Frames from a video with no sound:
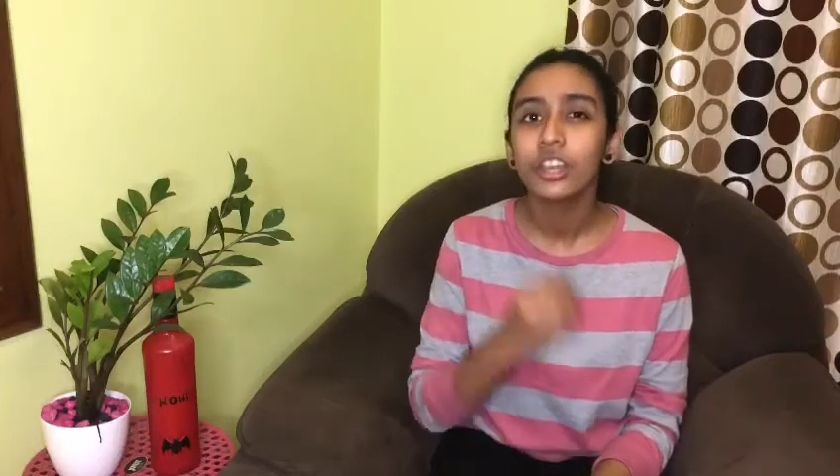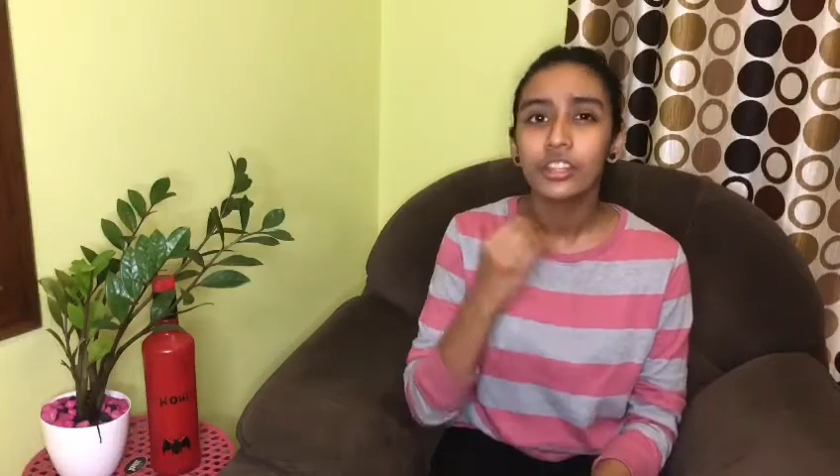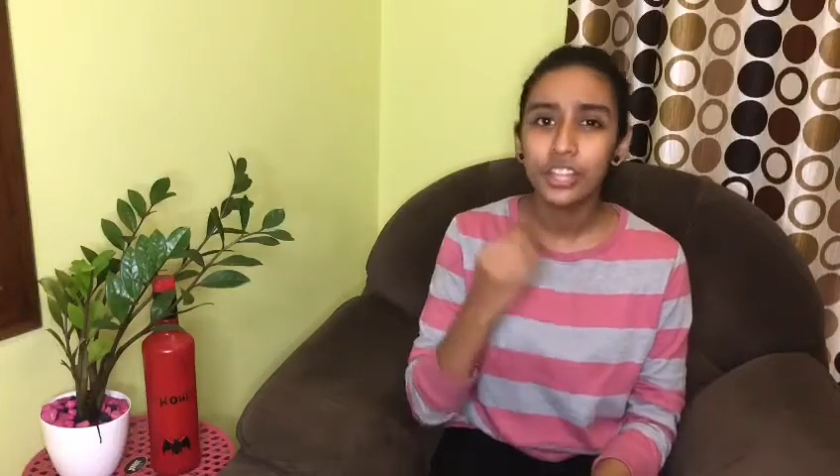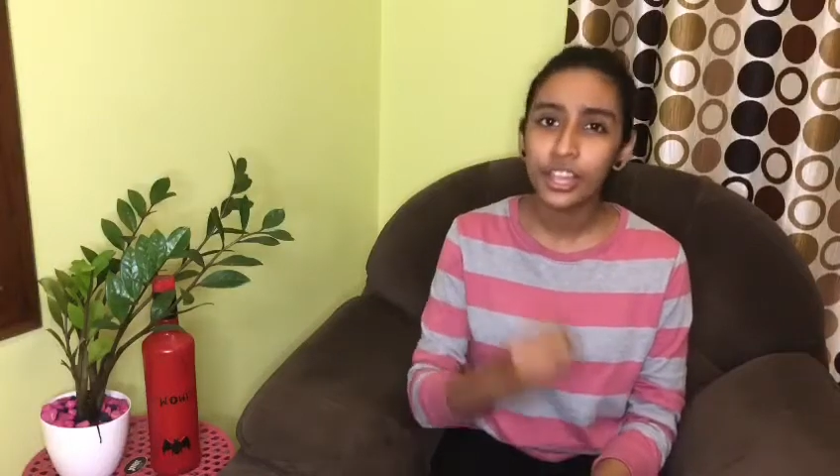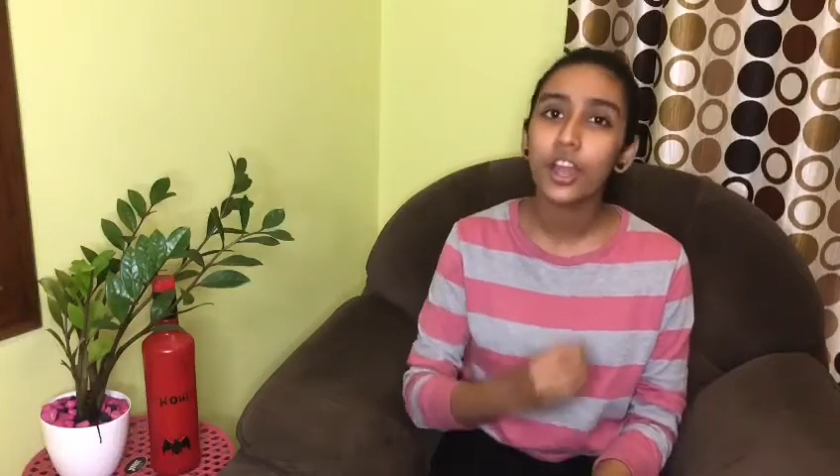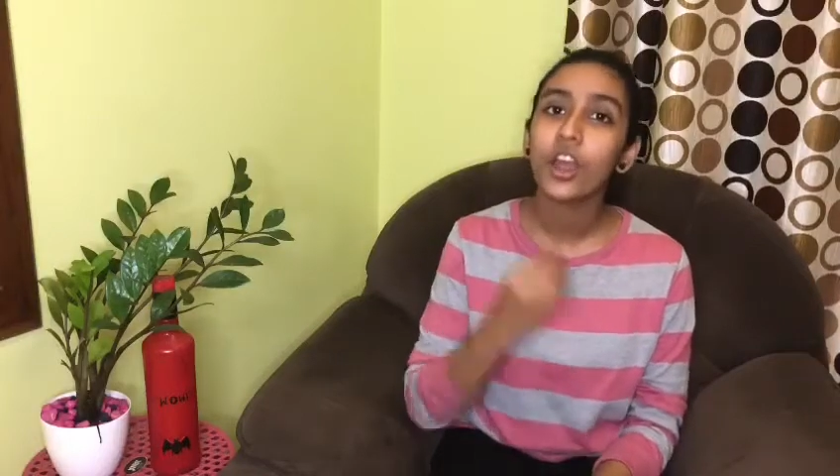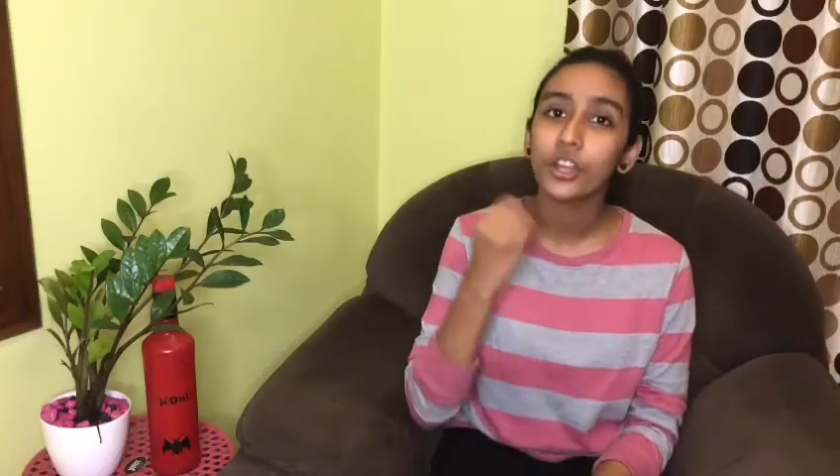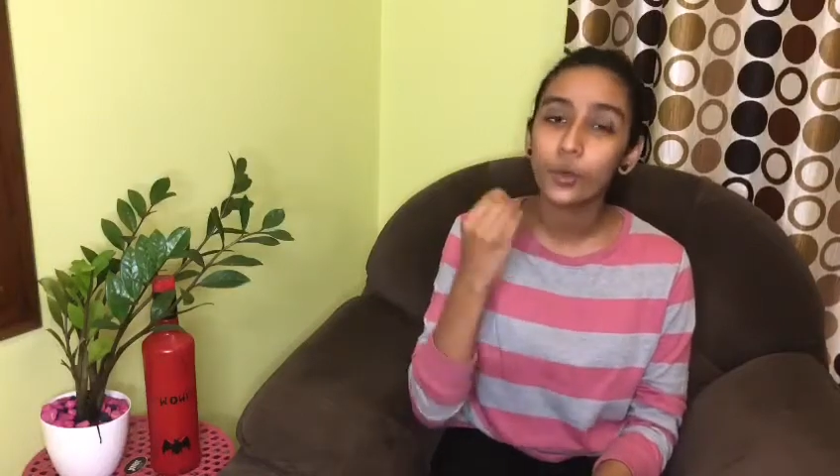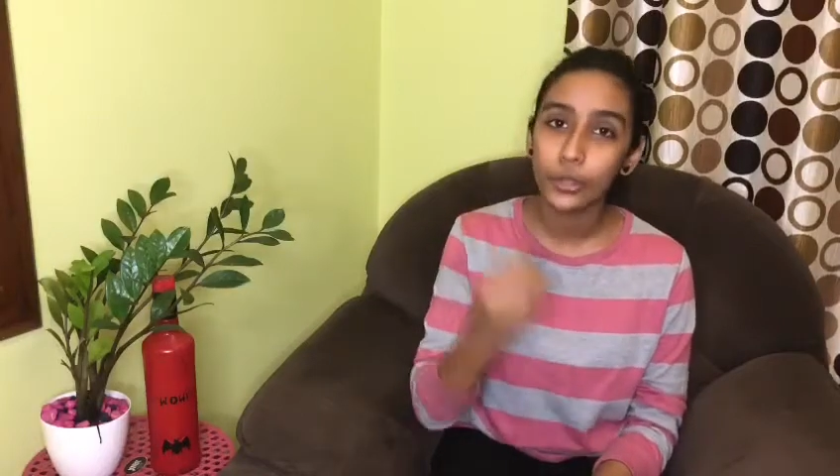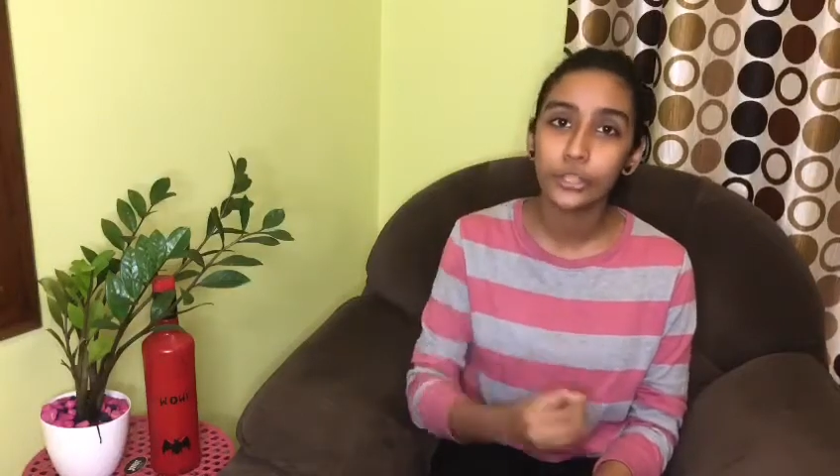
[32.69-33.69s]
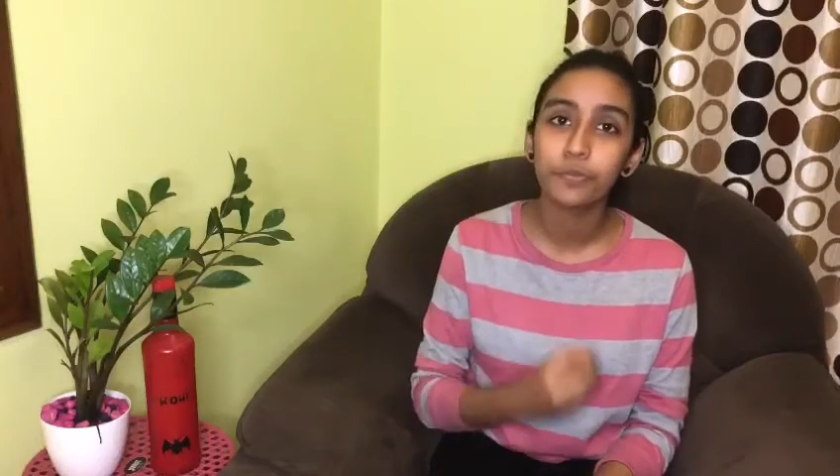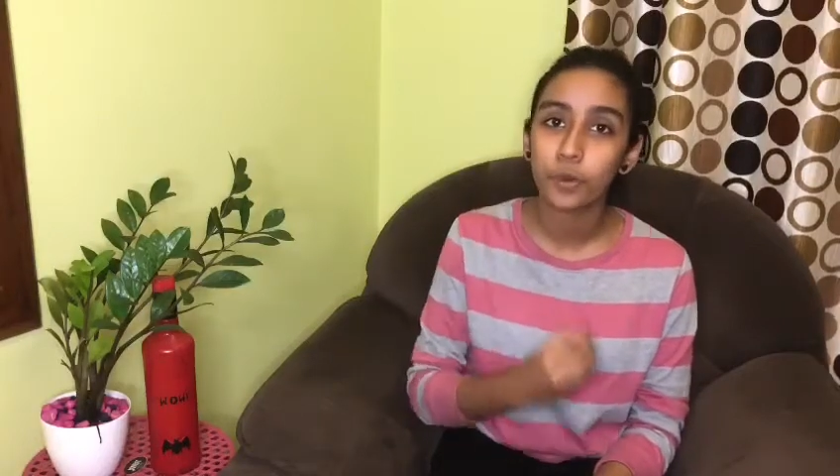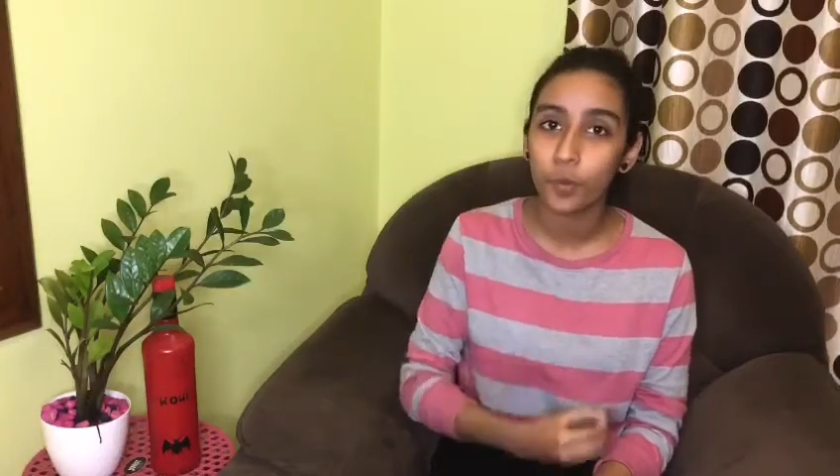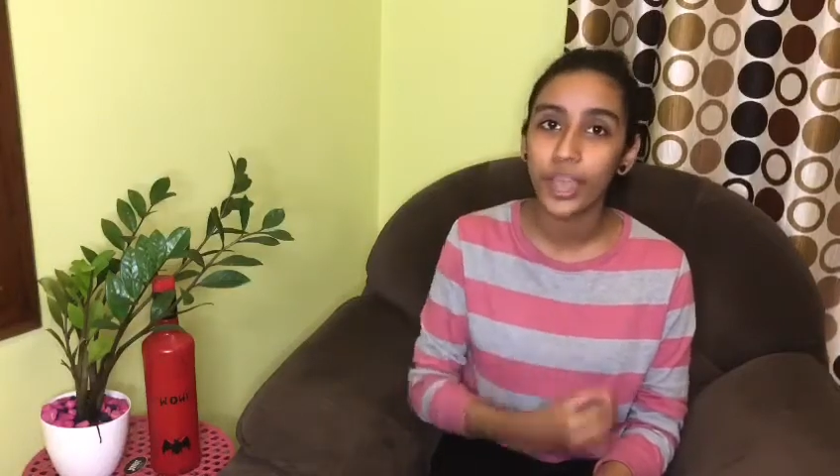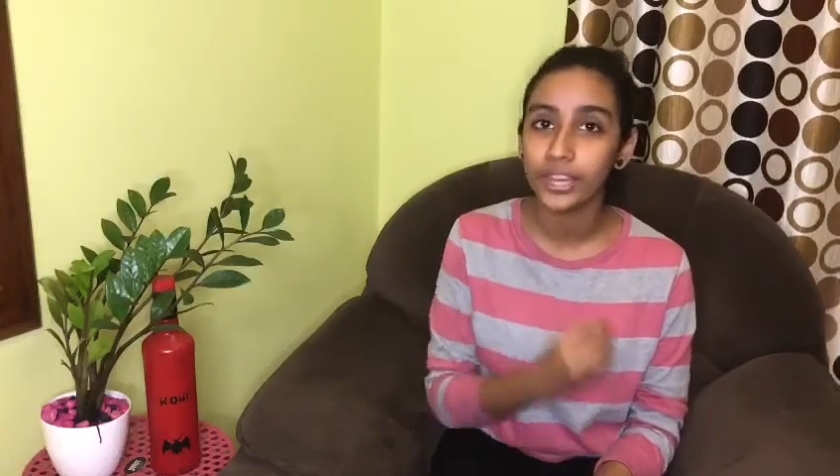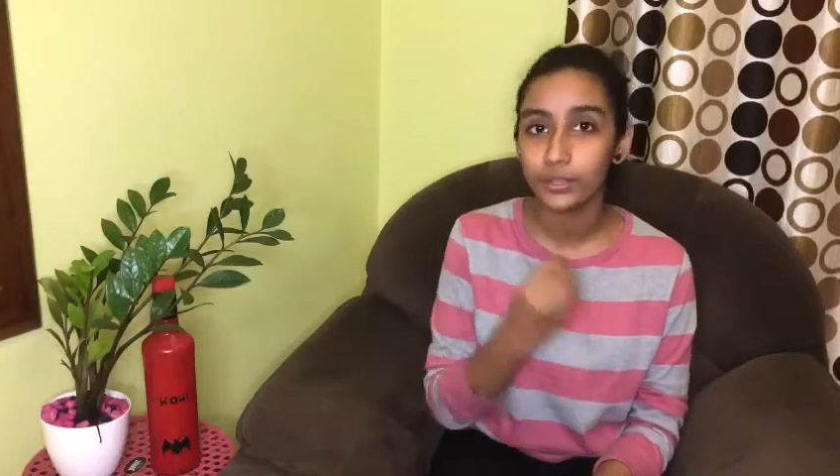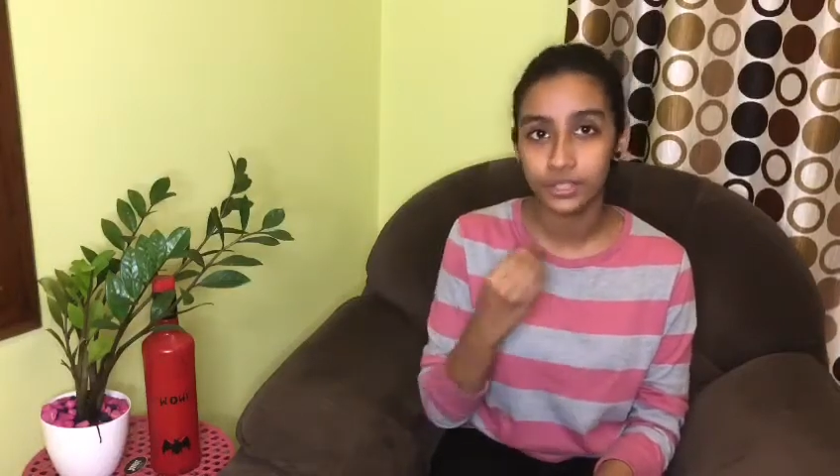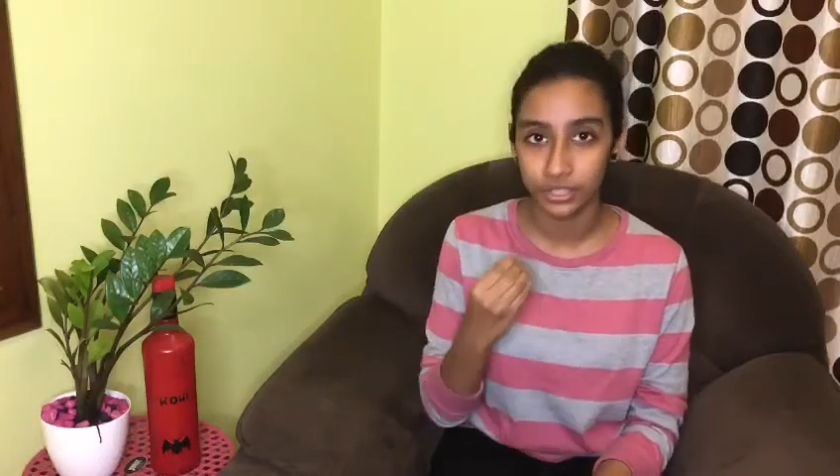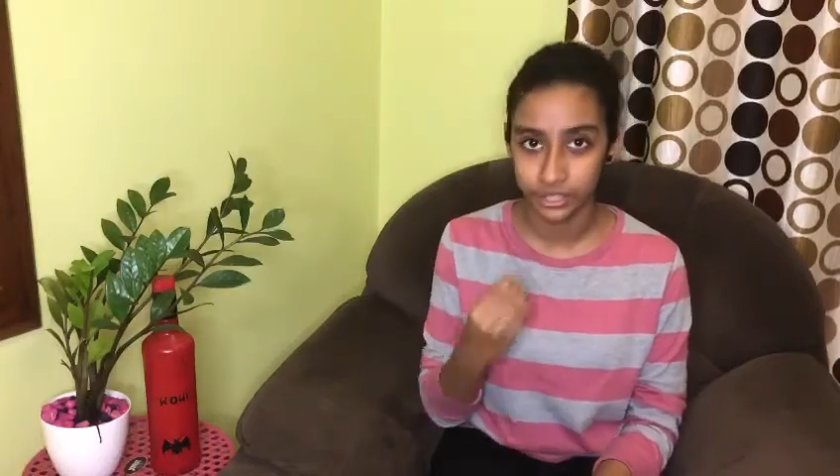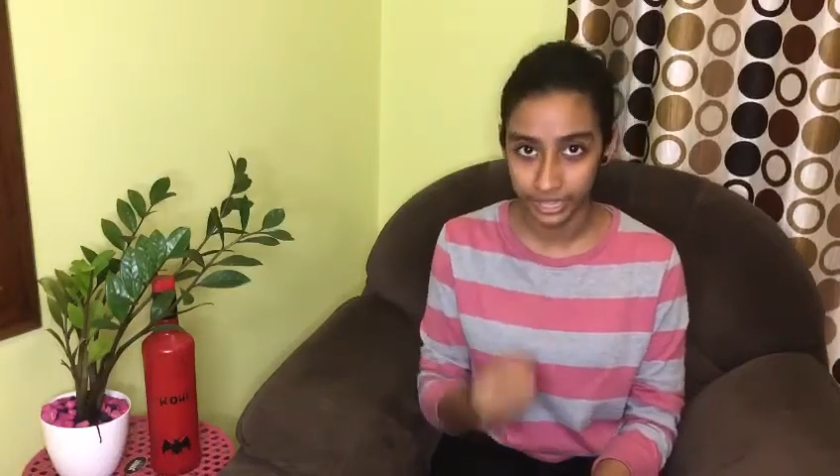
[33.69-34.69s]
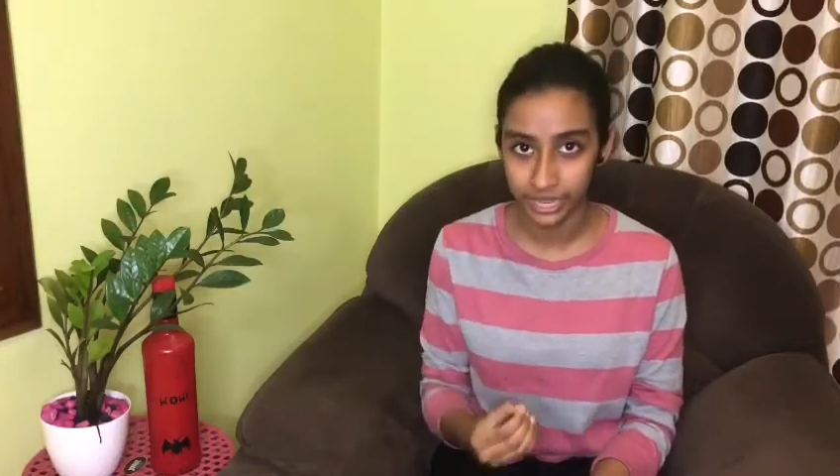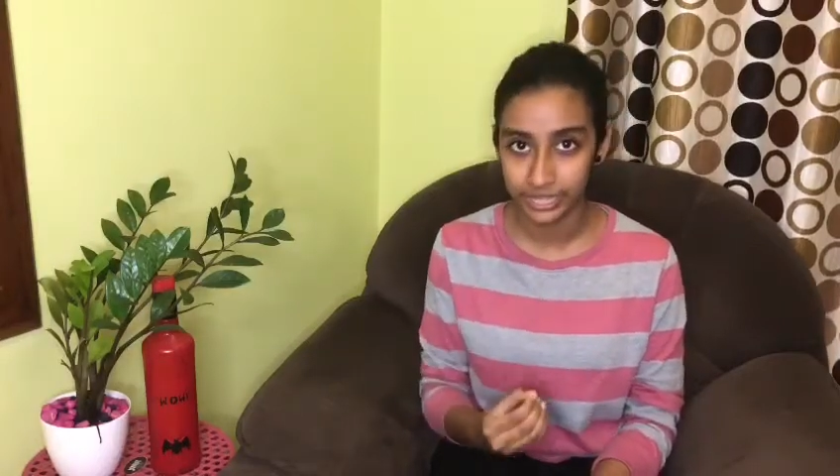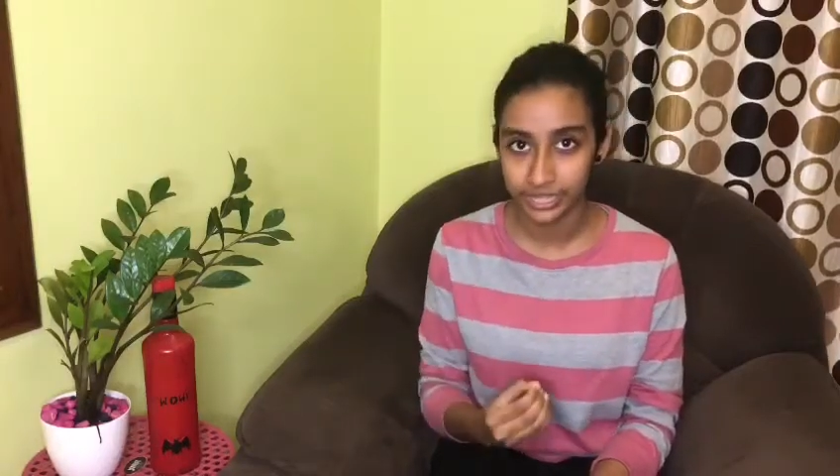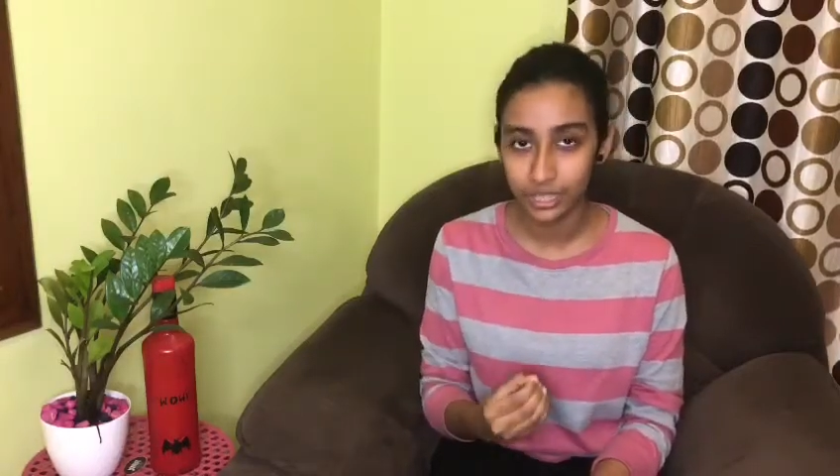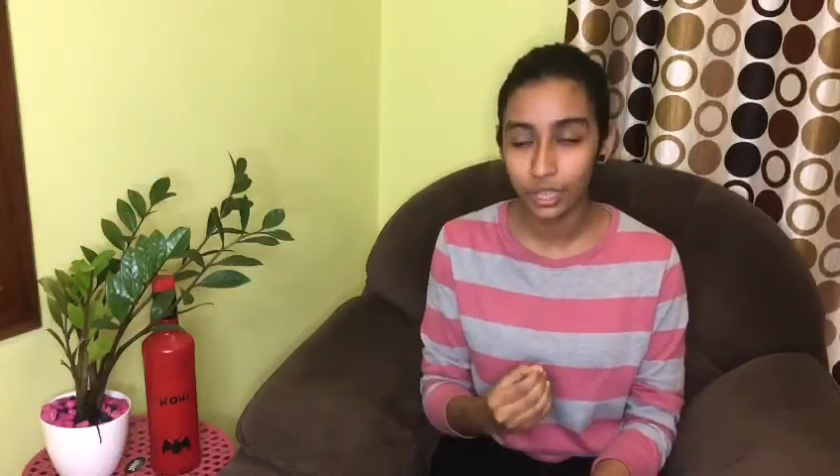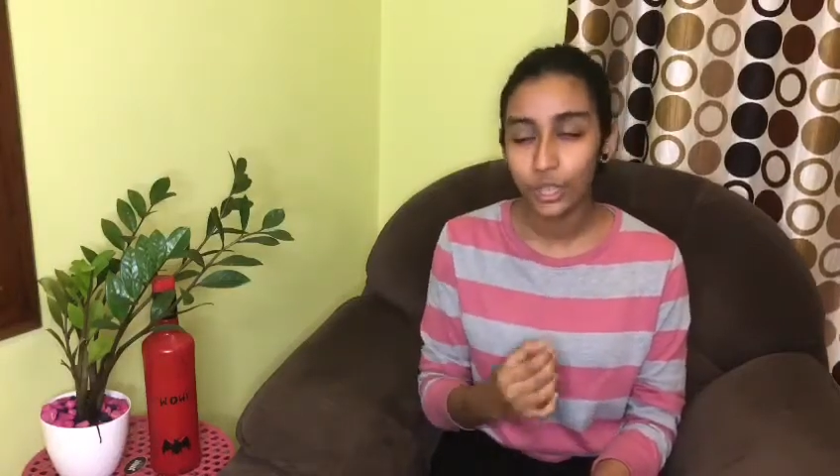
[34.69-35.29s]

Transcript: they are going to provide you certain hints.